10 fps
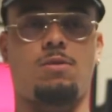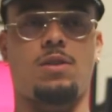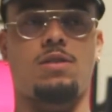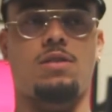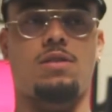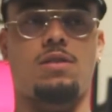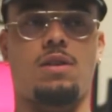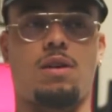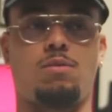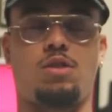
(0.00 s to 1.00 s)
once,
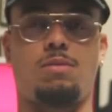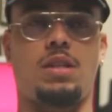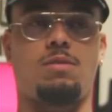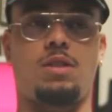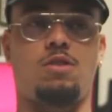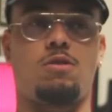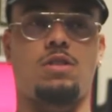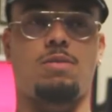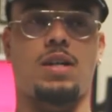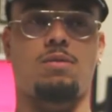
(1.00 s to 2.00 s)
just to meet as many students
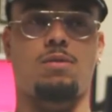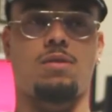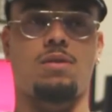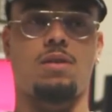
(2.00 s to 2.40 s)
as possible